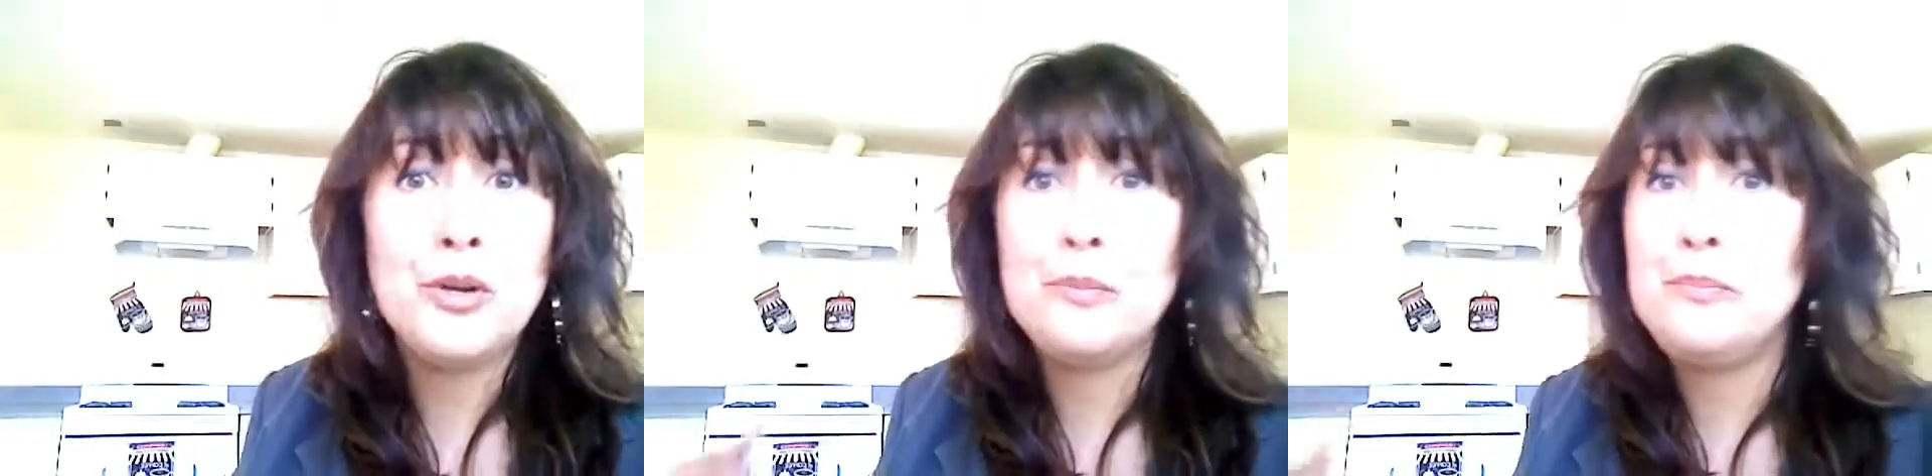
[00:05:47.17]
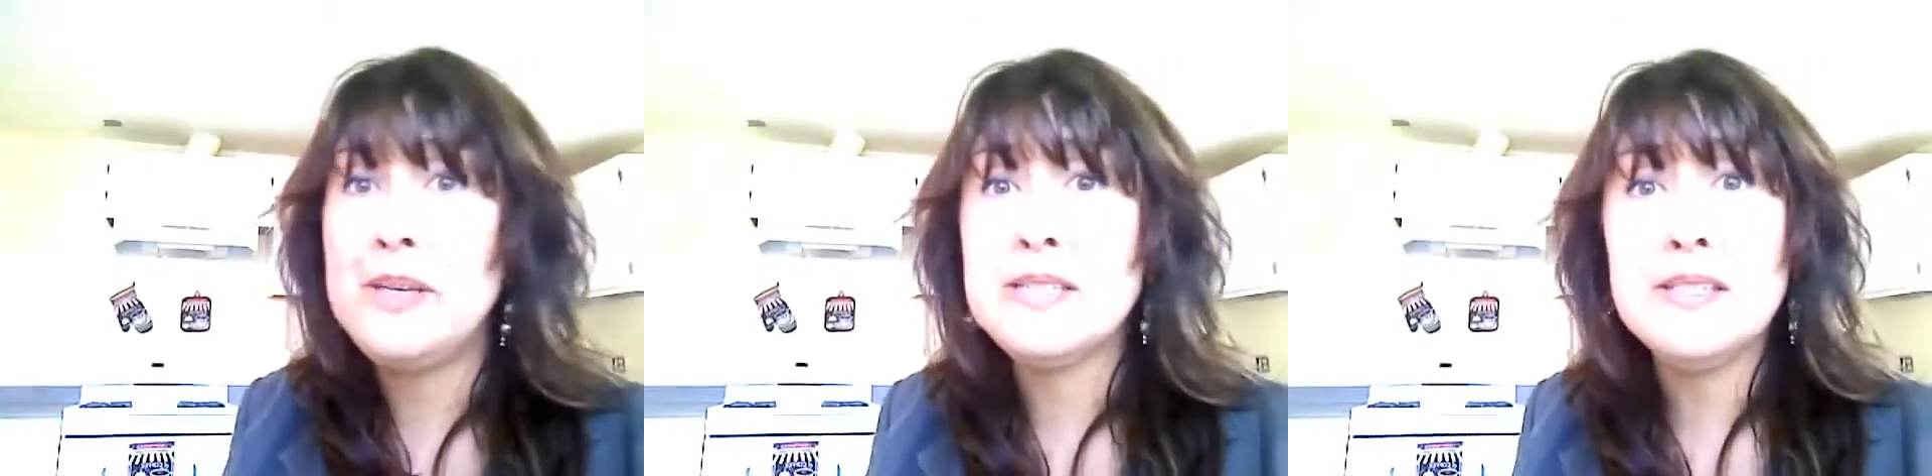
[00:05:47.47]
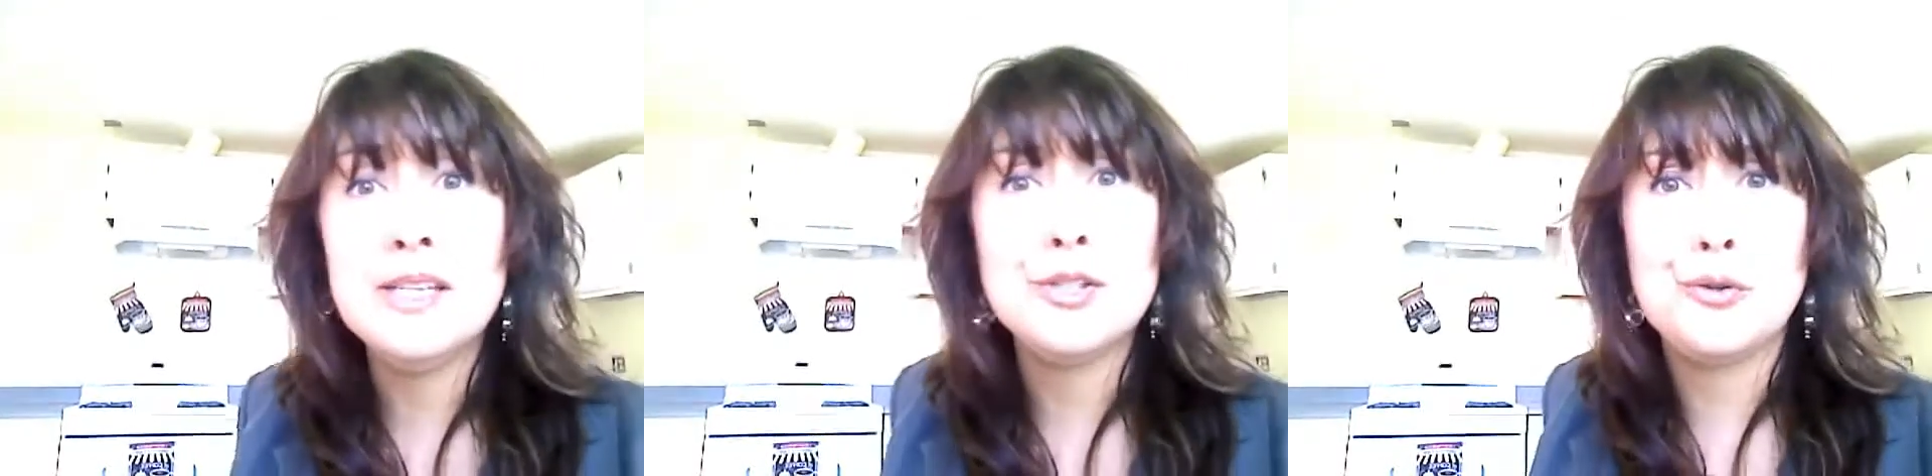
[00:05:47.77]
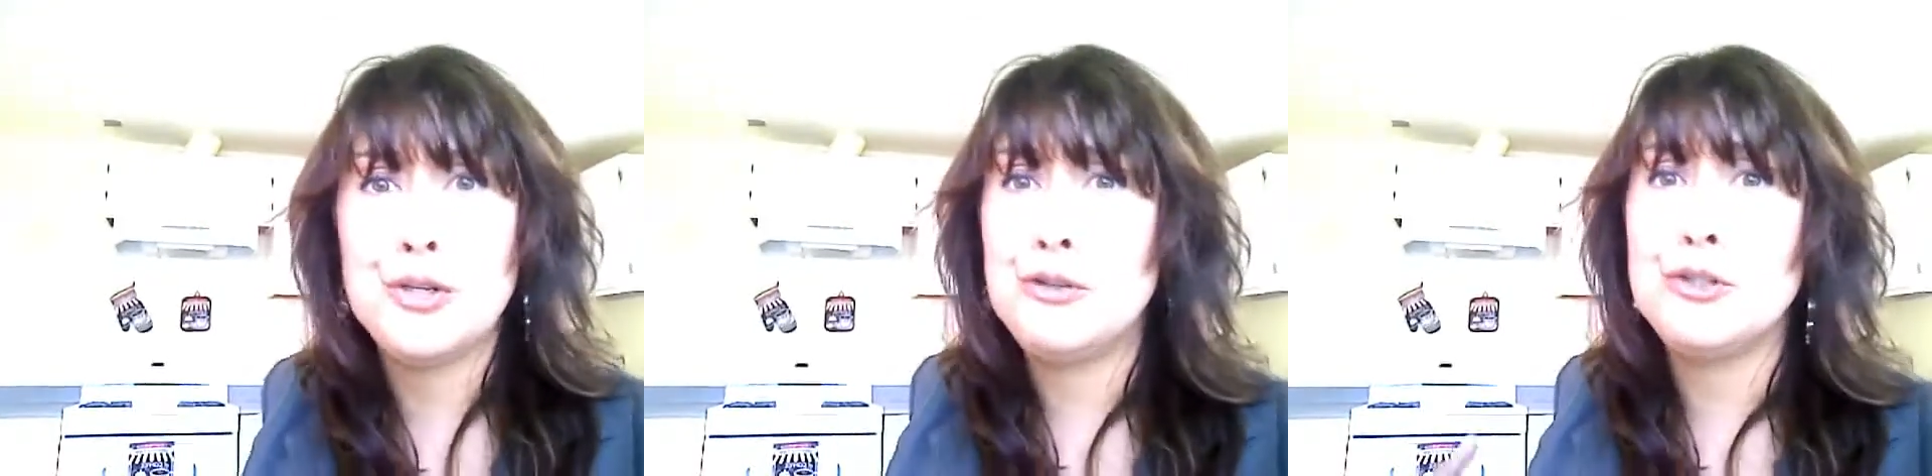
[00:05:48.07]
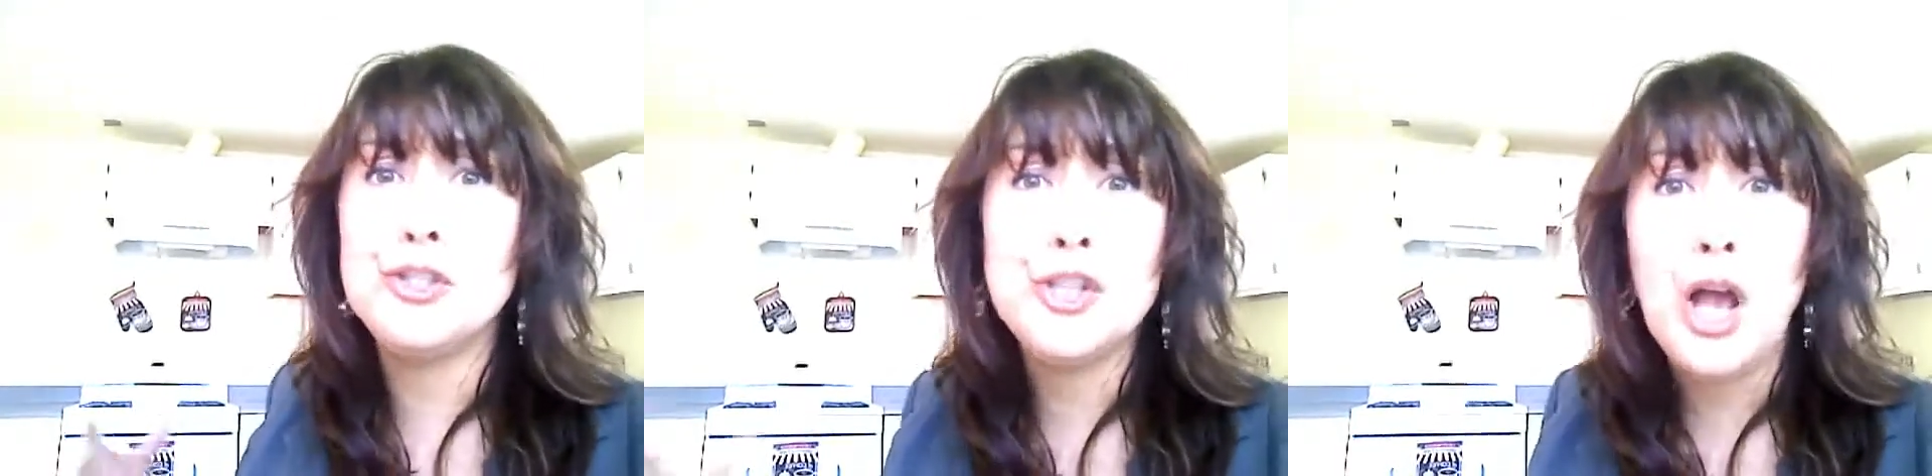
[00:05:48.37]
your business or your
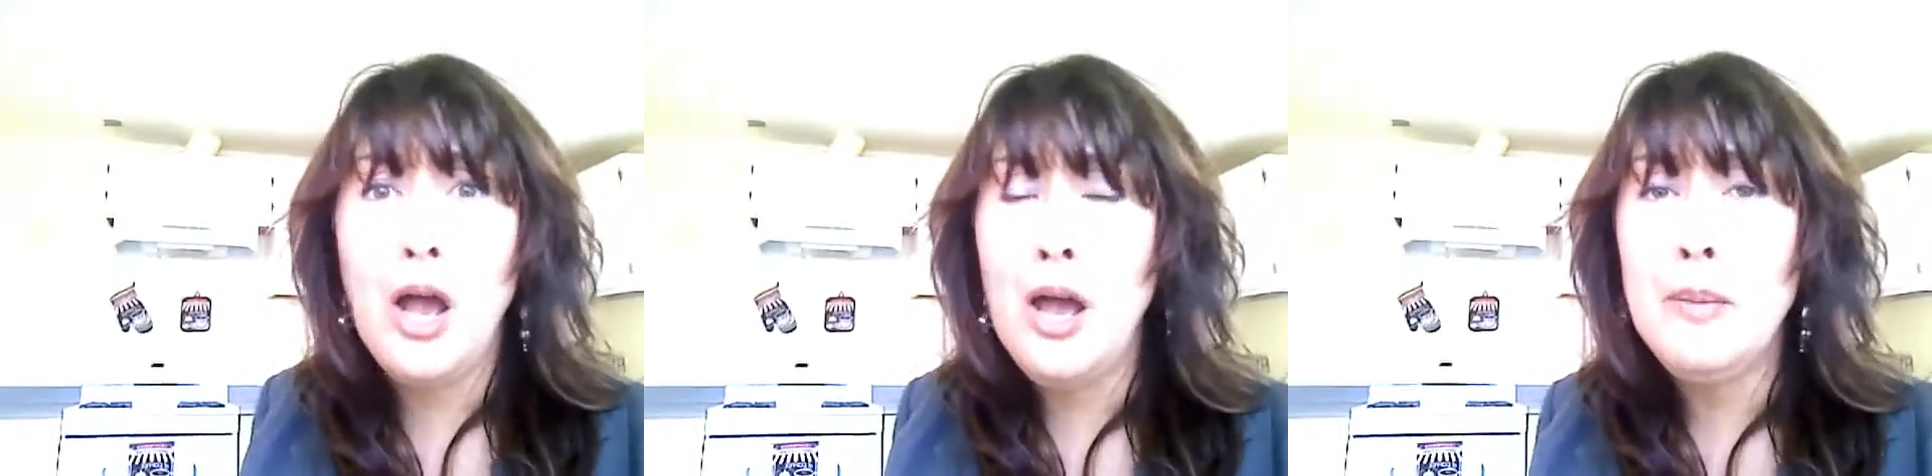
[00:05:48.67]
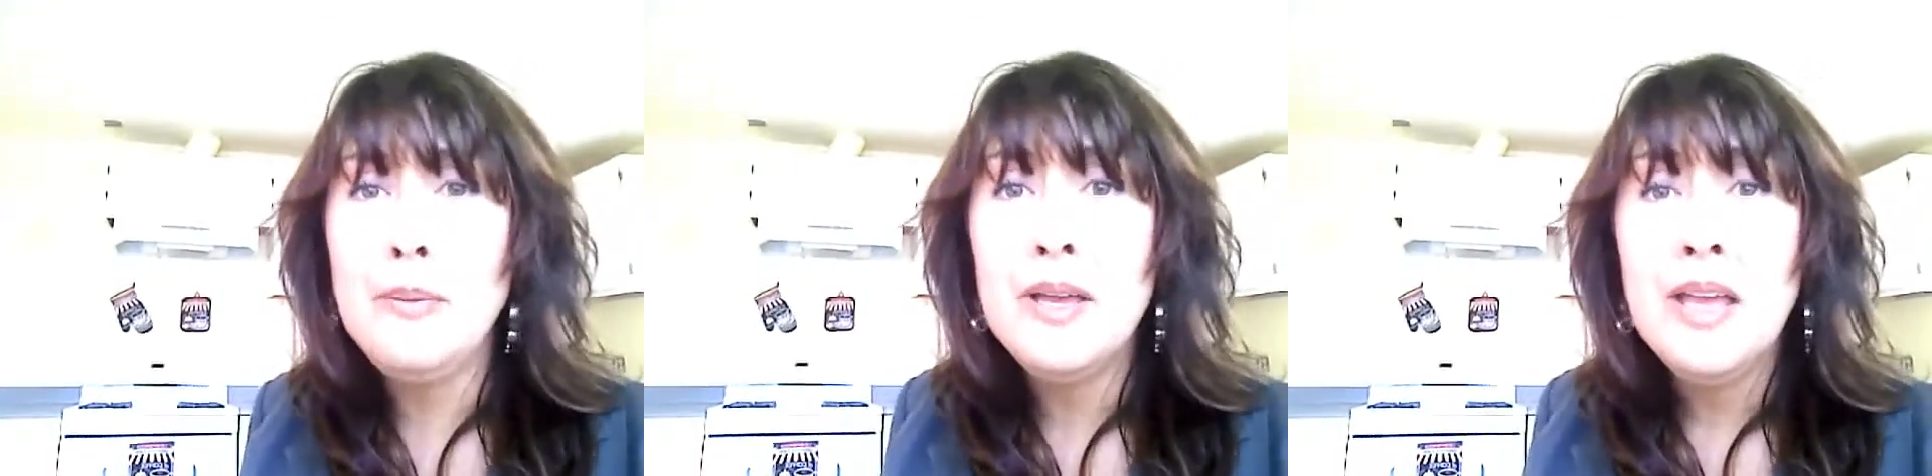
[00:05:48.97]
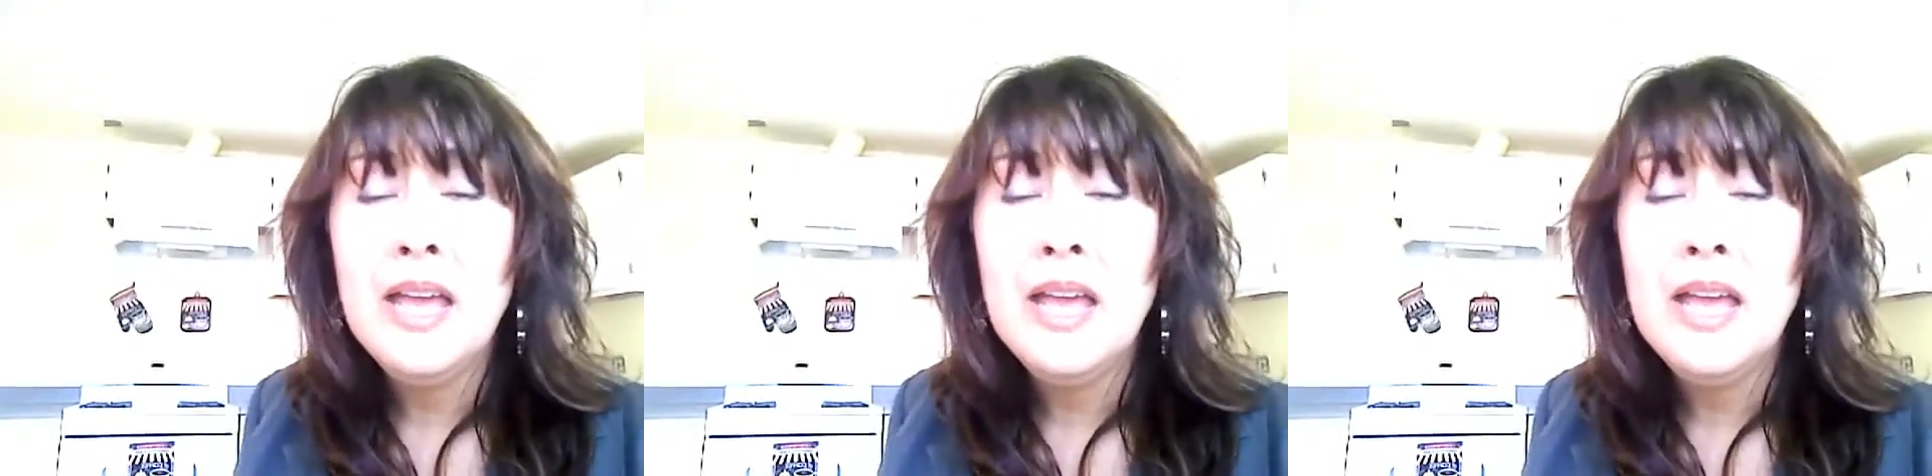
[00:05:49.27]
job,